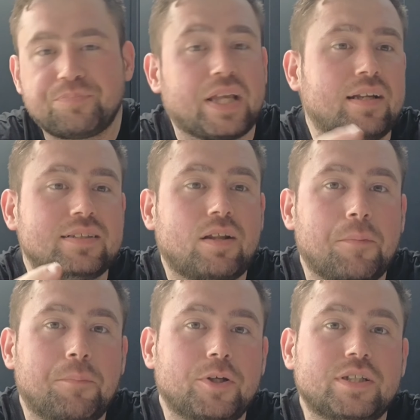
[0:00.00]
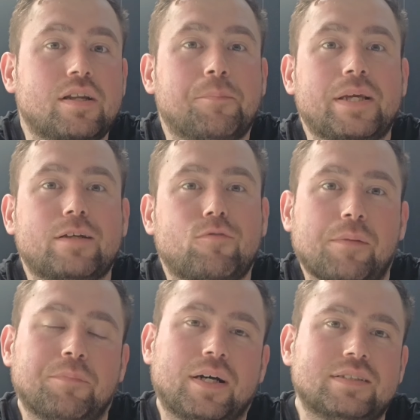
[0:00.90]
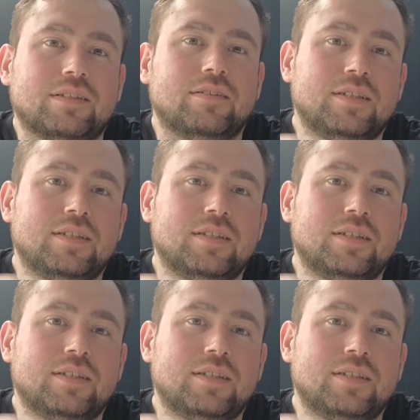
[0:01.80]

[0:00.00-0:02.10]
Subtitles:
And it's like pushing a big red button.